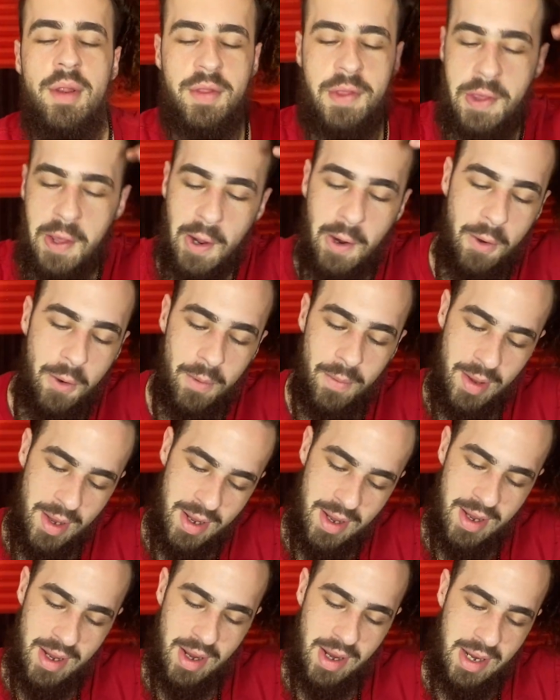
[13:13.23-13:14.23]
So,
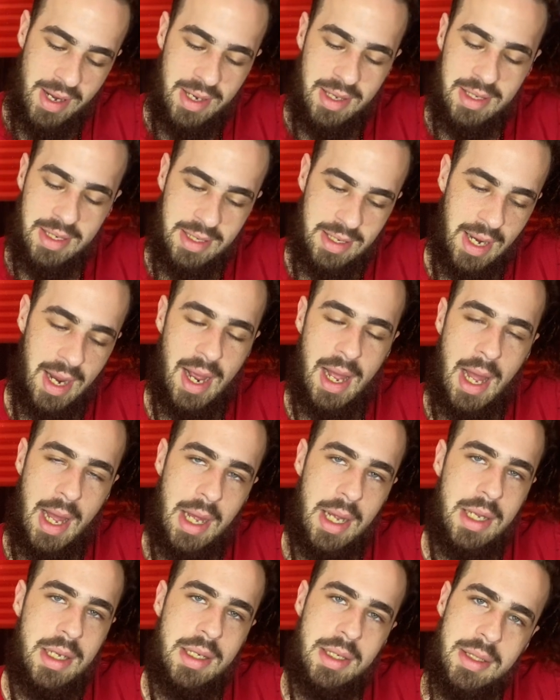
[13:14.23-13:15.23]

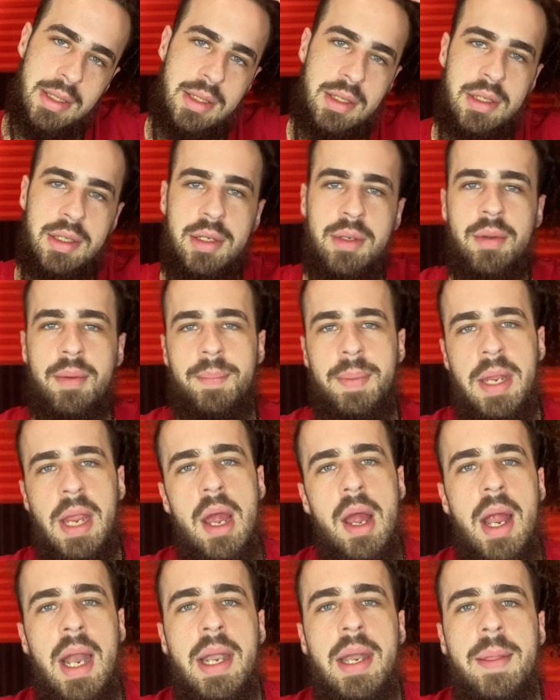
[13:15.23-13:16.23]
yeah,
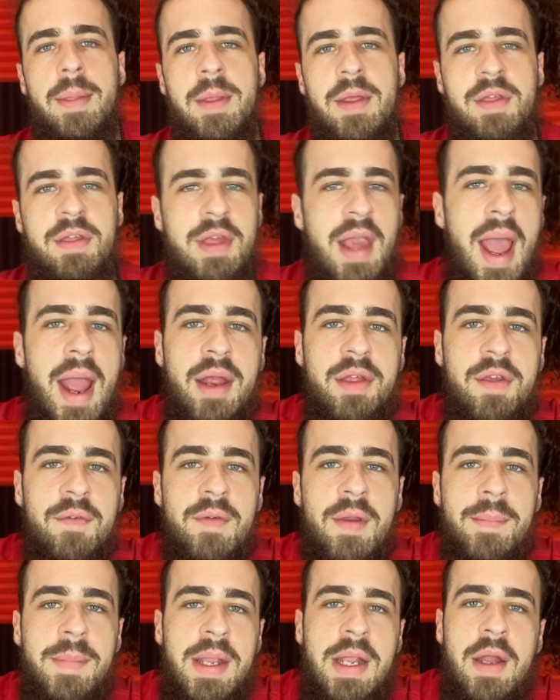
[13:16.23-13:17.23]
beyond the size
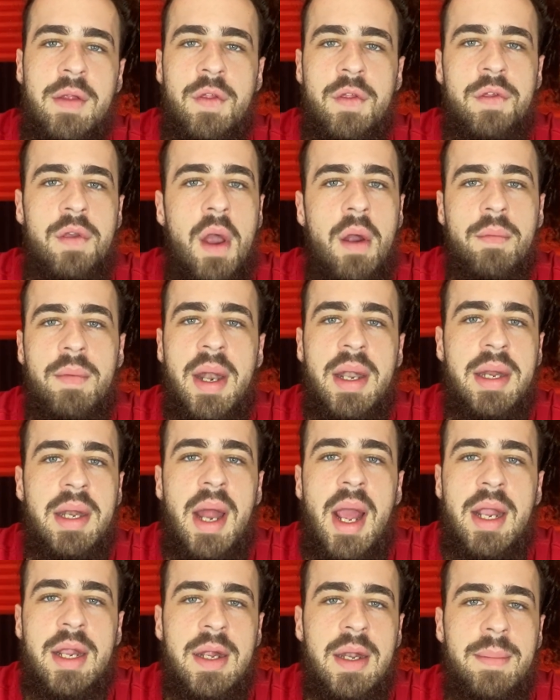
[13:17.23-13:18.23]
of it, because it's already
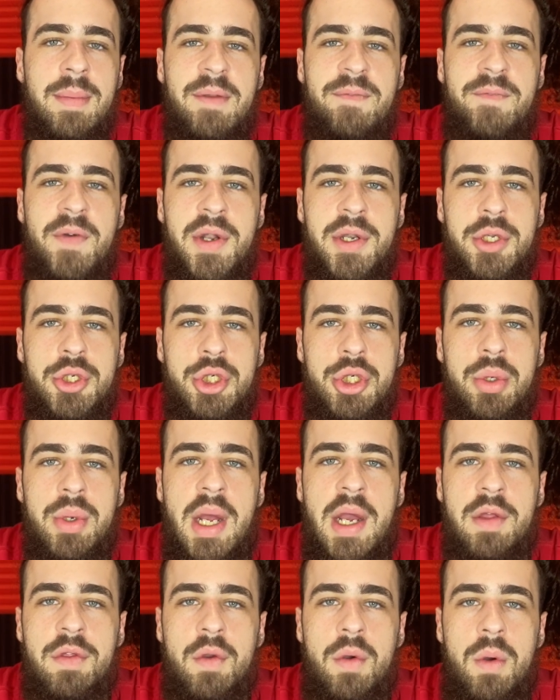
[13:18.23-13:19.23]
not going to be fun to shoot
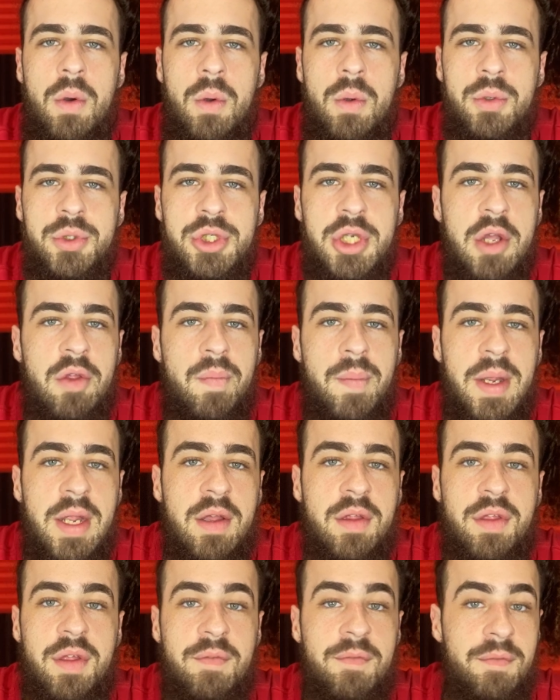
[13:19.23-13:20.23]
as a whole, just
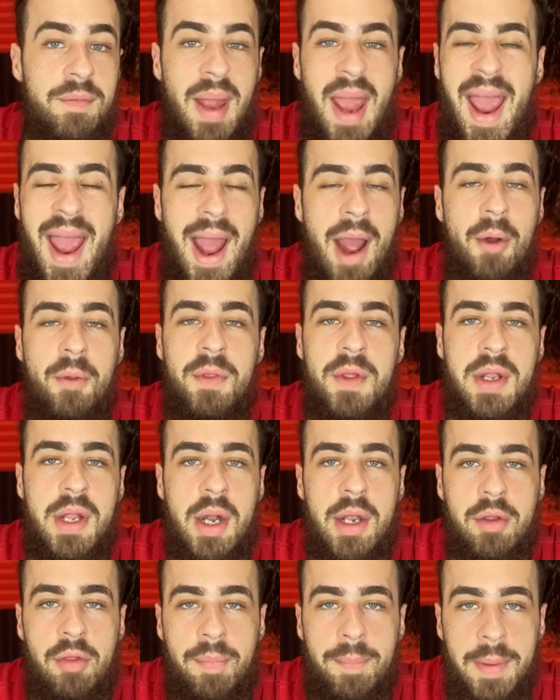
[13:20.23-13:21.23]
because of how the
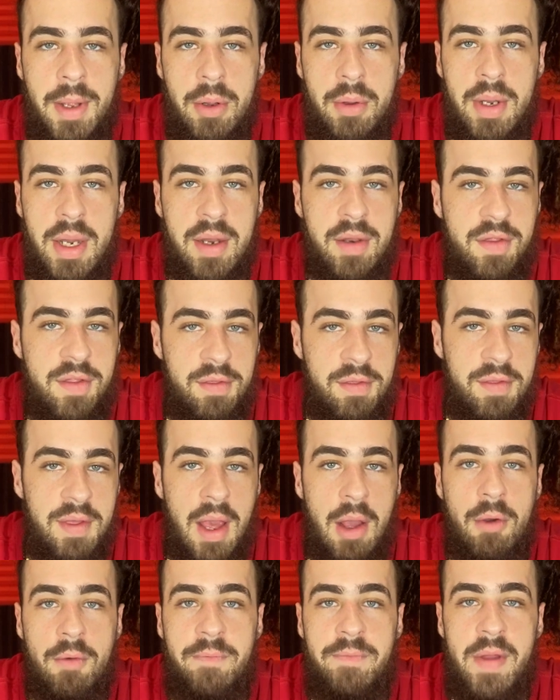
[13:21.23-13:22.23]
gun is built
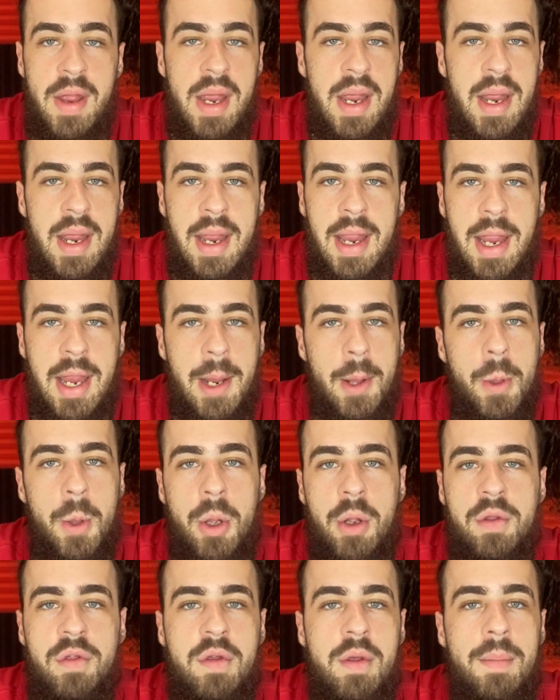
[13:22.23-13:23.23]
itself, it
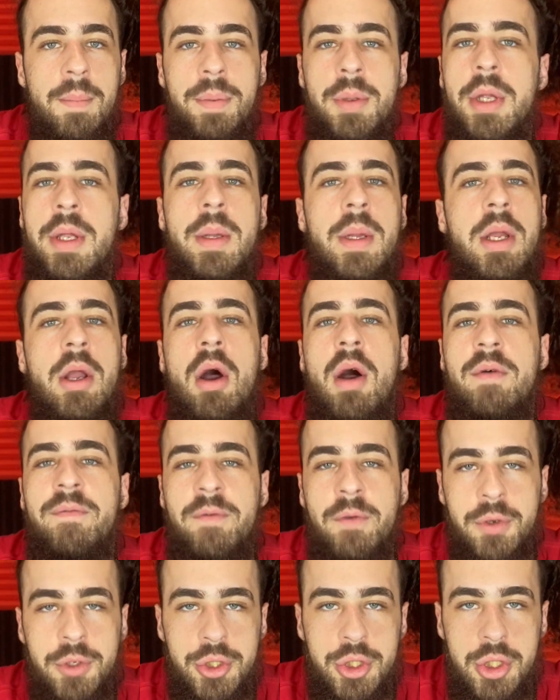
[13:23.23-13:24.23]
looks completely
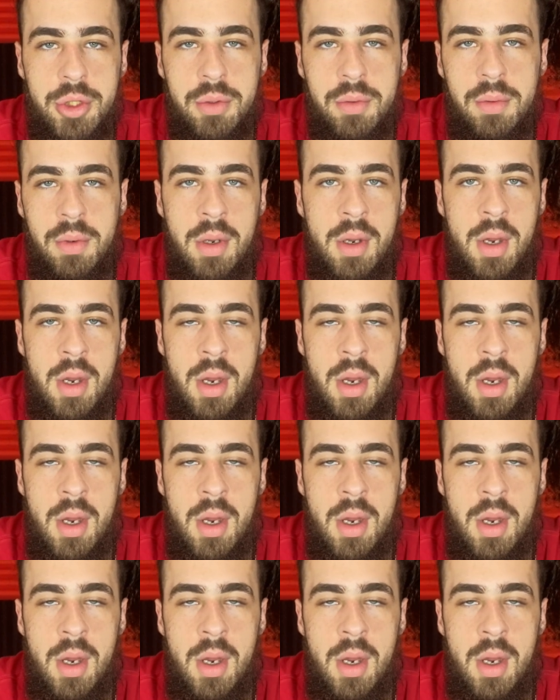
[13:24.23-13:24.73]
awful to shoot.